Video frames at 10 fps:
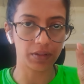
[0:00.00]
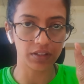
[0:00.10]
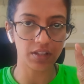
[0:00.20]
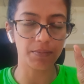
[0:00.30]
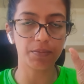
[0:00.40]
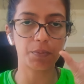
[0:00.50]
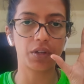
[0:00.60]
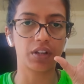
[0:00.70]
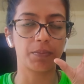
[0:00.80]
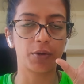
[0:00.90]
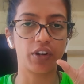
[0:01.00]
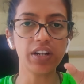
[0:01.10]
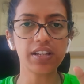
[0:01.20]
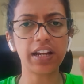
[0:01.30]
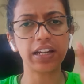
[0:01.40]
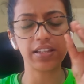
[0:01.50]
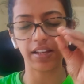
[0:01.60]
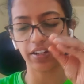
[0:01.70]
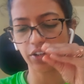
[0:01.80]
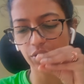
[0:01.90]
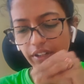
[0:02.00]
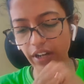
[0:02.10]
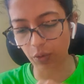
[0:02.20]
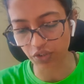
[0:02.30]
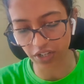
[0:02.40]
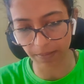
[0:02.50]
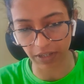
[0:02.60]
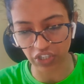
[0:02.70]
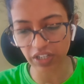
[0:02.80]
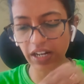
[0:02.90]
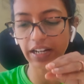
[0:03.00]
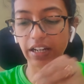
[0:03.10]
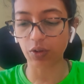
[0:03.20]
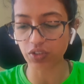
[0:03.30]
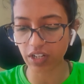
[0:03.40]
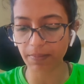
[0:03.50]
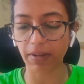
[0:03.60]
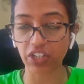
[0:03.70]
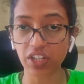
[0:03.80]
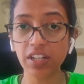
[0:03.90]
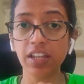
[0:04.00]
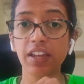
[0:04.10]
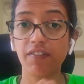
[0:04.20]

some products and it will send it to the downstream machine, and downstream machine,